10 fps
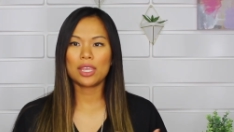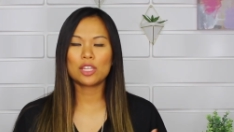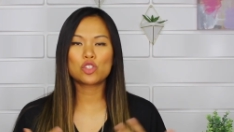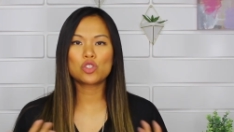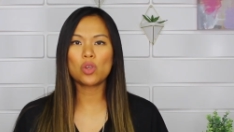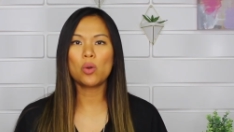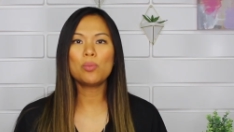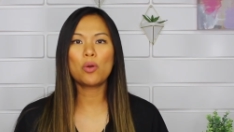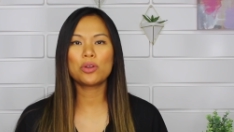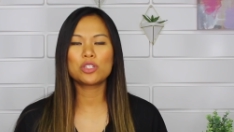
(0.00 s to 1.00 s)
it's so
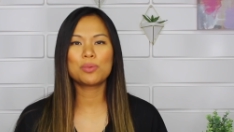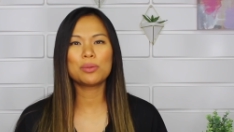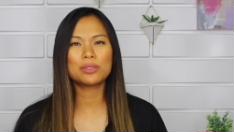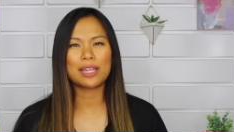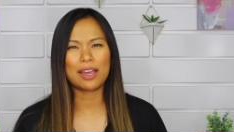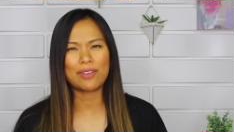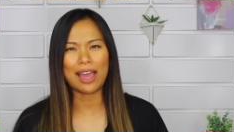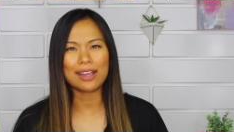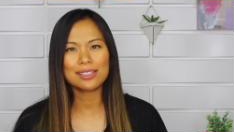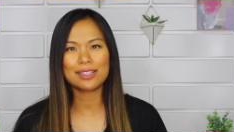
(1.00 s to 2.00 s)
important to be able to have
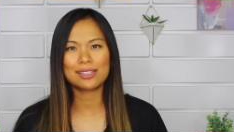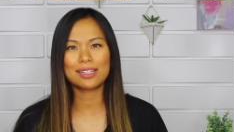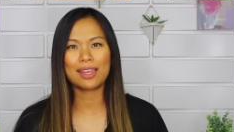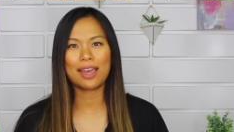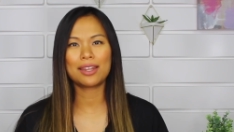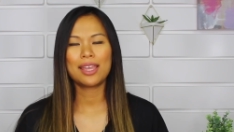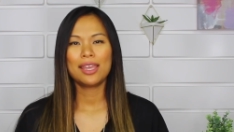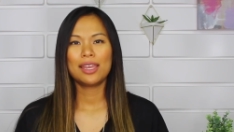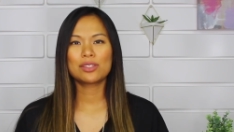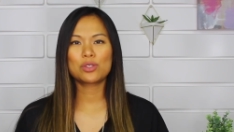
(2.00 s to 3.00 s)
access to that.
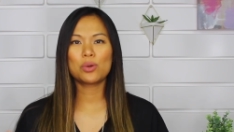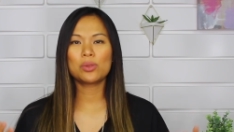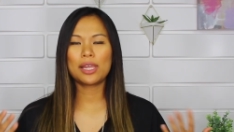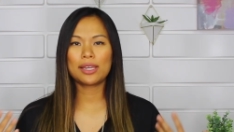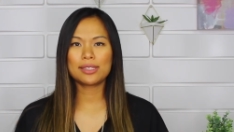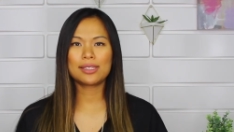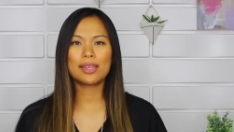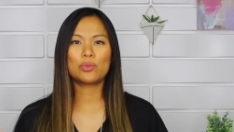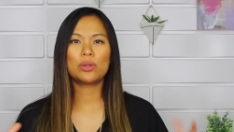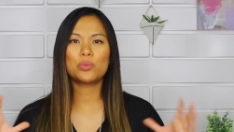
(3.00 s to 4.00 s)
And so, like I
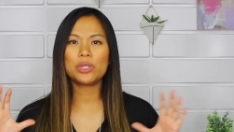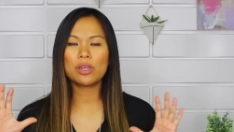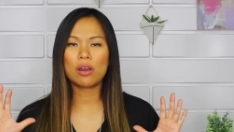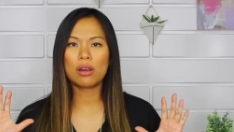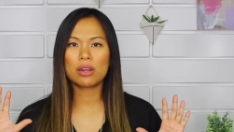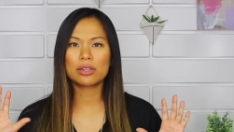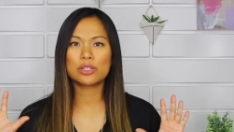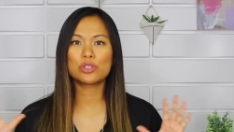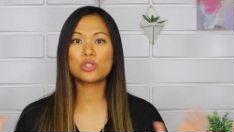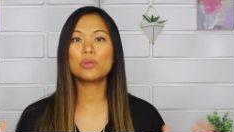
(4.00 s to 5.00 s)
said, when we are
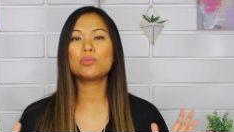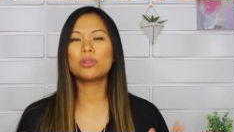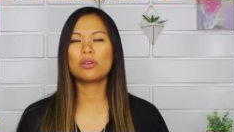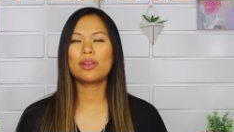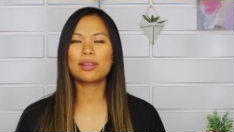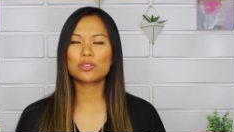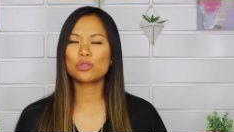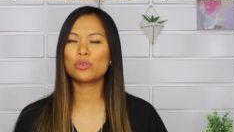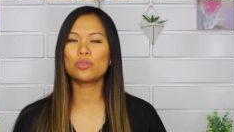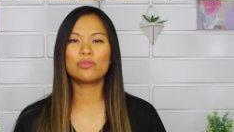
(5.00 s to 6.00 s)
consumed with our
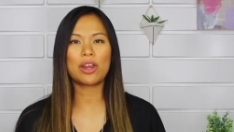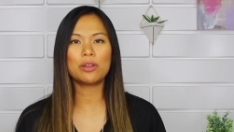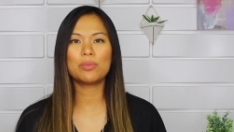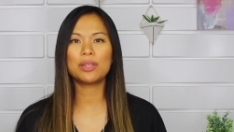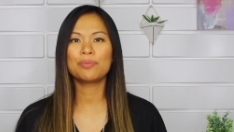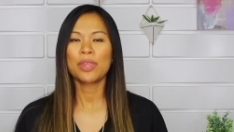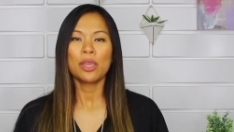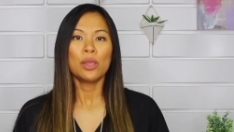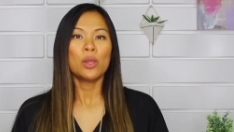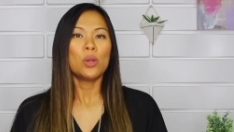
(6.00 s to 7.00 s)
external environment,
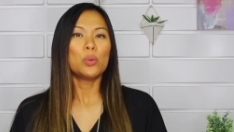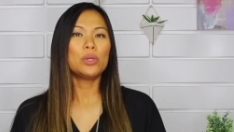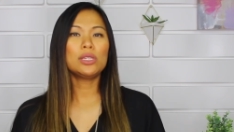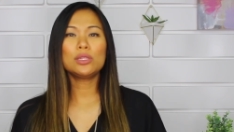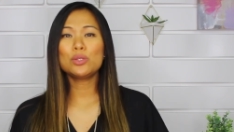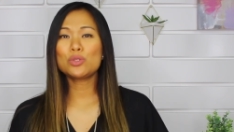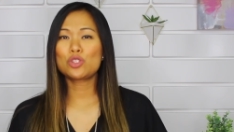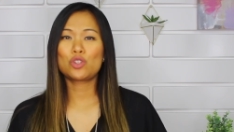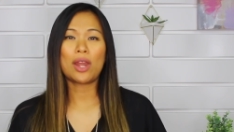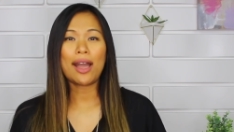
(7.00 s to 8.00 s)
we
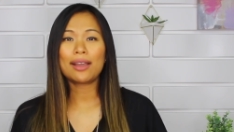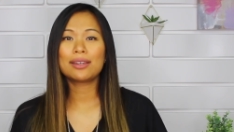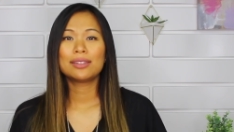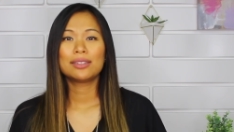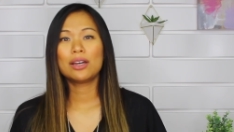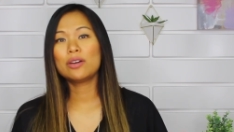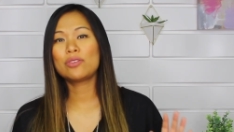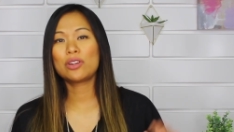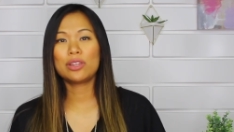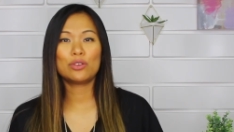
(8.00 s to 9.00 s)
lose track of
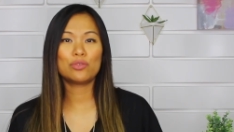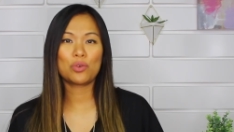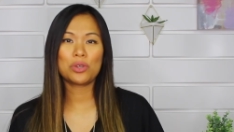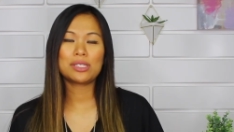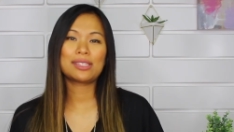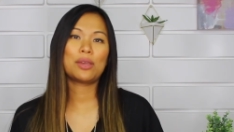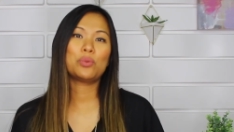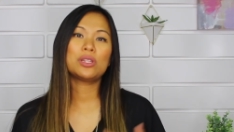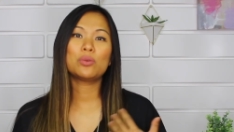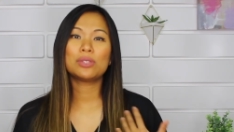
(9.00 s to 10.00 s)
our inner voice and
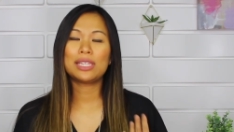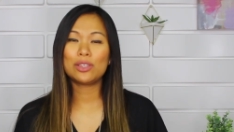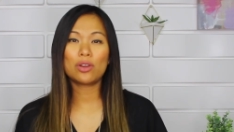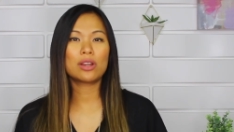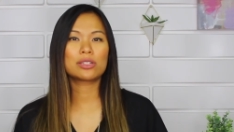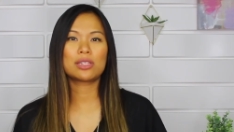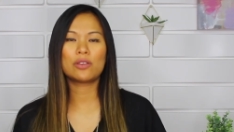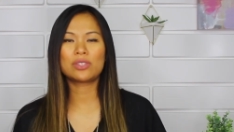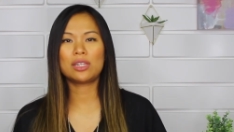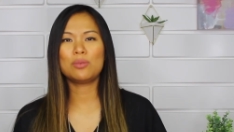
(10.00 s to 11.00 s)
we don't hear
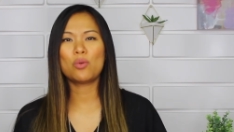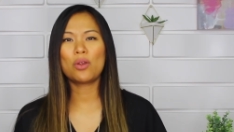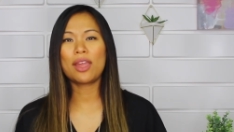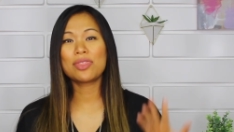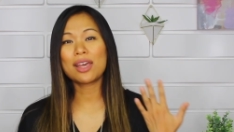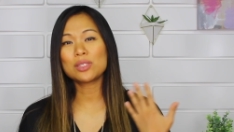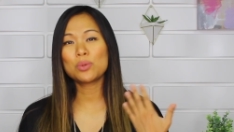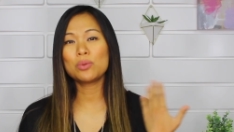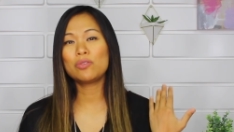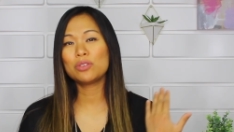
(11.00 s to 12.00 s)
ourselves anymore, and that's
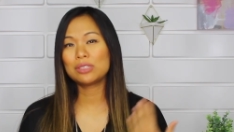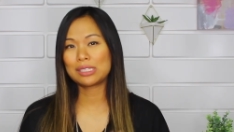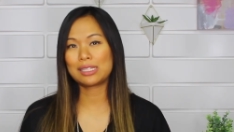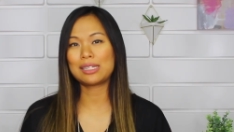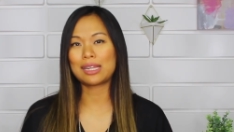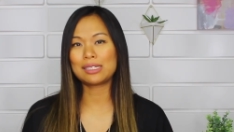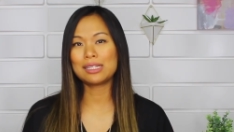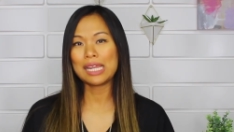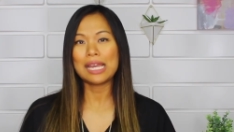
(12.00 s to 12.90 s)
when we feel disconnected,